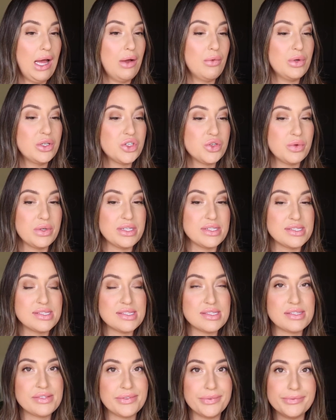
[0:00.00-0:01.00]
which
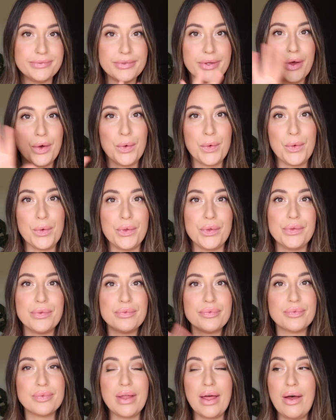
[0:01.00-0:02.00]
was a
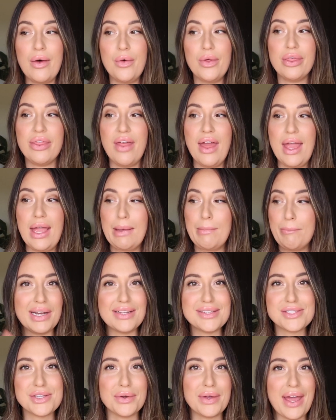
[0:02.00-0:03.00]
whole thing, but
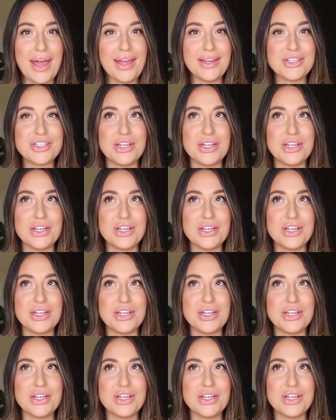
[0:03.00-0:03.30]
it's okay.